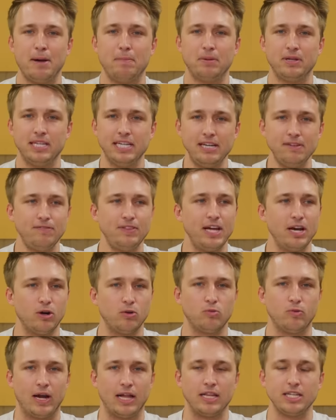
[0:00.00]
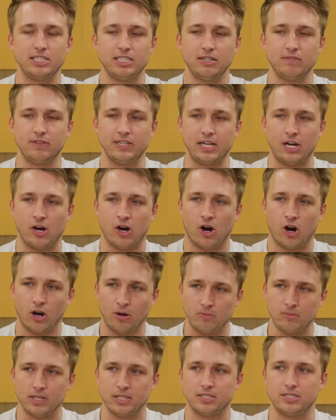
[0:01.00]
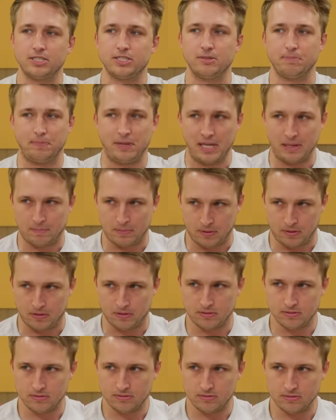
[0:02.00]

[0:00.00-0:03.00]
I believe they are relatively harmless to people.